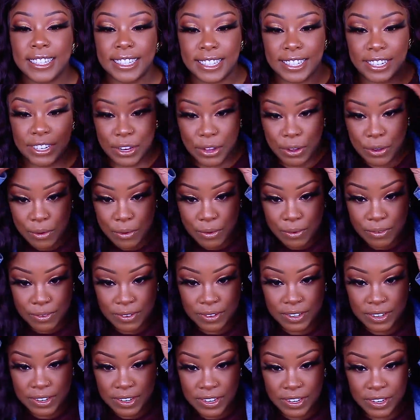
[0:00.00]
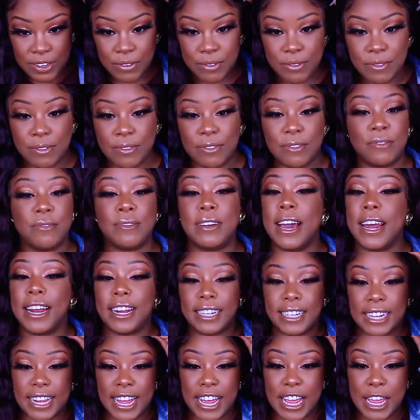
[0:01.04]
you know, you gotta
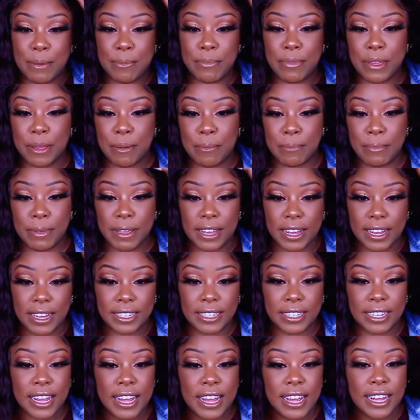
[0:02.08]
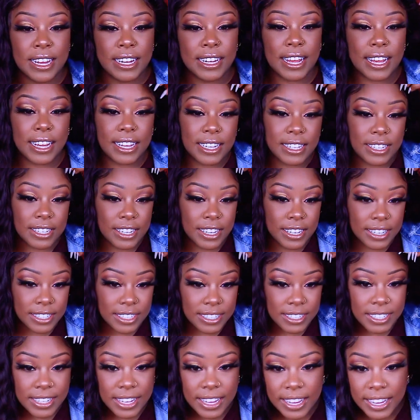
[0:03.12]
tame them, because like, do y'all
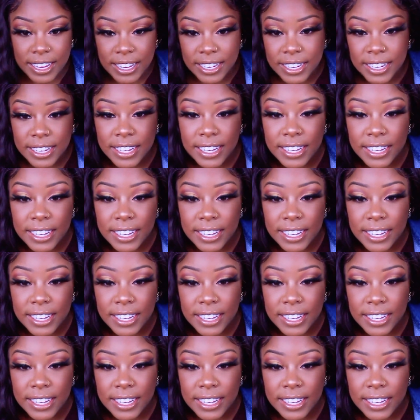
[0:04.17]
see that?